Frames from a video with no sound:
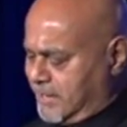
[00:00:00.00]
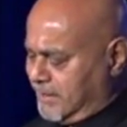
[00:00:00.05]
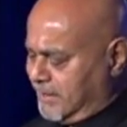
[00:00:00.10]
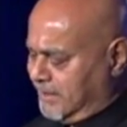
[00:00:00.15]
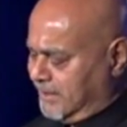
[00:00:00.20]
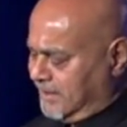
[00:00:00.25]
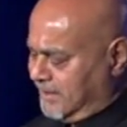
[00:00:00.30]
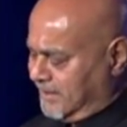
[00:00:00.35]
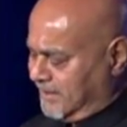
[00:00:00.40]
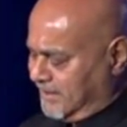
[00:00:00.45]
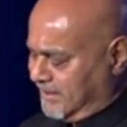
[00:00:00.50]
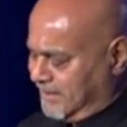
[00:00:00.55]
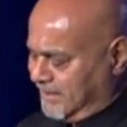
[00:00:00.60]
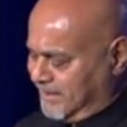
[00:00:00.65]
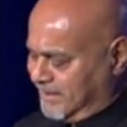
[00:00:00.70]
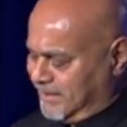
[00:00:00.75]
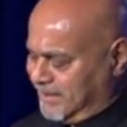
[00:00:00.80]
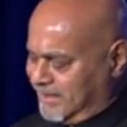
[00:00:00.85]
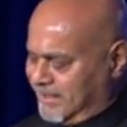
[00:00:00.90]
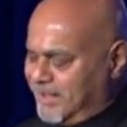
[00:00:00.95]
With that,
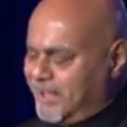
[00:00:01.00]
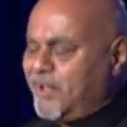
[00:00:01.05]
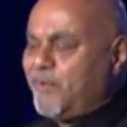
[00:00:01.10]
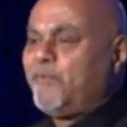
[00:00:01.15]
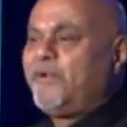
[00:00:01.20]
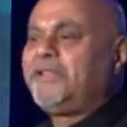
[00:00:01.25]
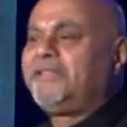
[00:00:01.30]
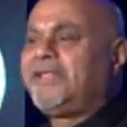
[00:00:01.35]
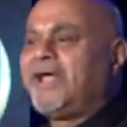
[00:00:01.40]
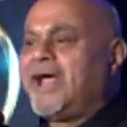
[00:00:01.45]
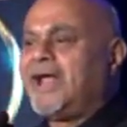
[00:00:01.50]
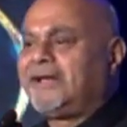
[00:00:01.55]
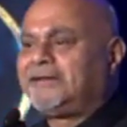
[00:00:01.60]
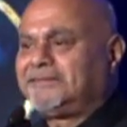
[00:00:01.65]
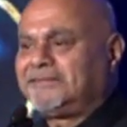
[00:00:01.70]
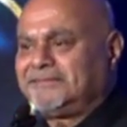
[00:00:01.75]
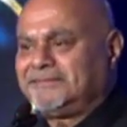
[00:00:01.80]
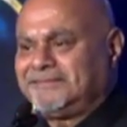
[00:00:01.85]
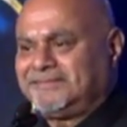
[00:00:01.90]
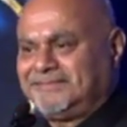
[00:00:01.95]

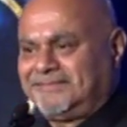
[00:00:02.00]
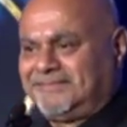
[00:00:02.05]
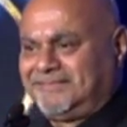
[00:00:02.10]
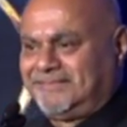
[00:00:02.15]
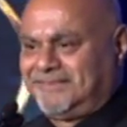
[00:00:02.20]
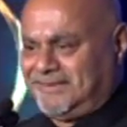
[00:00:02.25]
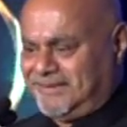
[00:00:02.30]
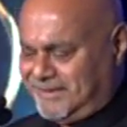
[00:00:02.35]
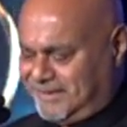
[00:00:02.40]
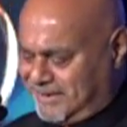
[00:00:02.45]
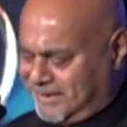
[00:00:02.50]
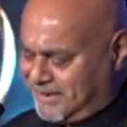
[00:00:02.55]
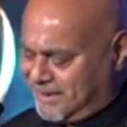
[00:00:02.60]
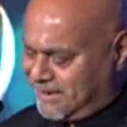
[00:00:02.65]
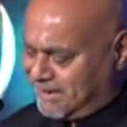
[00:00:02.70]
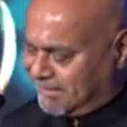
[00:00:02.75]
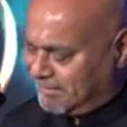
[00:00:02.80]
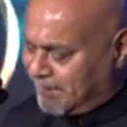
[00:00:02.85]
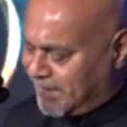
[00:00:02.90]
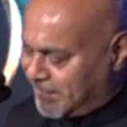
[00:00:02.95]
ladies and
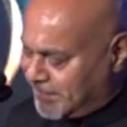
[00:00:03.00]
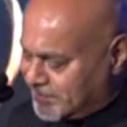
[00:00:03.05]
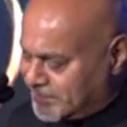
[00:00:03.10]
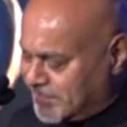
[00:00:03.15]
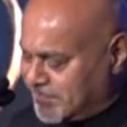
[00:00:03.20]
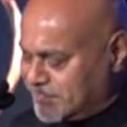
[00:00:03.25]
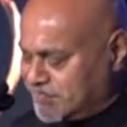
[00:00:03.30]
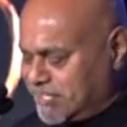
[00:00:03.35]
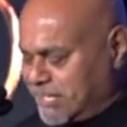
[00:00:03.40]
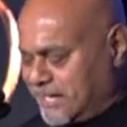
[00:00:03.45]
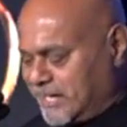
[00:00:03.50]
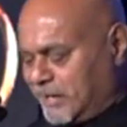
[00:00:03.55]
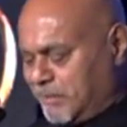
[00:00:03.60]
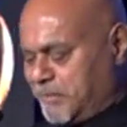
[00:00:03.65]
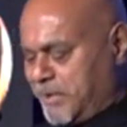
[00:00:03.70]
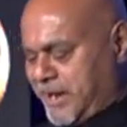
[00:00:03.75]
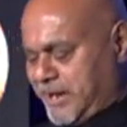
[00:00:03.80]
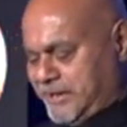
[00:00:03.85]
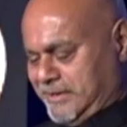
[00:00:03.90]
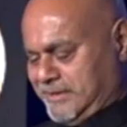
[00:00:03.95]
gentlemen,
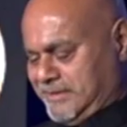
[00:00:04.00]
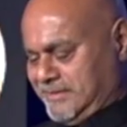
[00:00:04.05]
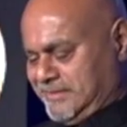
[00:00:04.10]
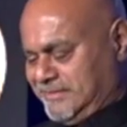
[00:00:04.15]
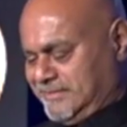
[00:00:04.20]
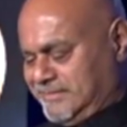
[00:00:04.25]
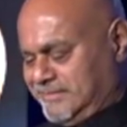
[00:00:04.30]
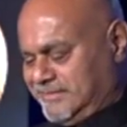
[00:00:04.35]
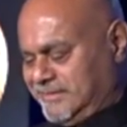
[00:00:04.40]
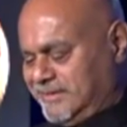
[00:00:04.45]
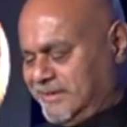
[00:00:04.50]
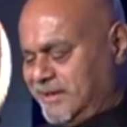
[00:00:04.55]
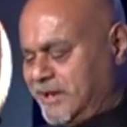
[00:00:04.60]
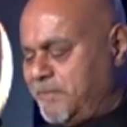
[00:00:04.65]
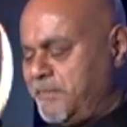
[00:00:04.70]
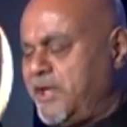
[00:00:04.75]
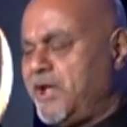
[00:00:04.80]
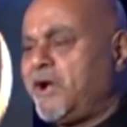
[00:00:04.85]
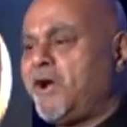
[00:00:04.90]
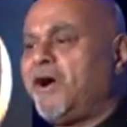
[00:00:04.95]
let me call upon His
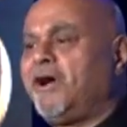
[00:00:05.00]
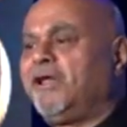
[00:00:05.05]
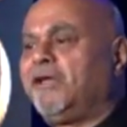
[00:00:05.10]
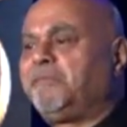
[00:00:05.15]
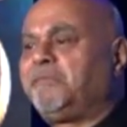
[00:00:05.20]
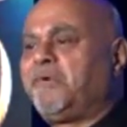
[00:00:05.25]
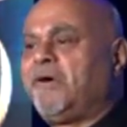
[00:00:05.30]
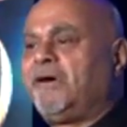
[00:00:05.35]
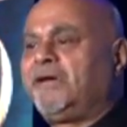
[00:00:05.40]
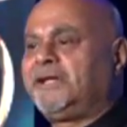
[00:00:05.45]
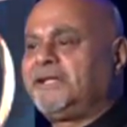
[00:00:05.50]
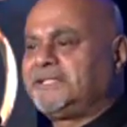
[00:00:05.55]
Excellency,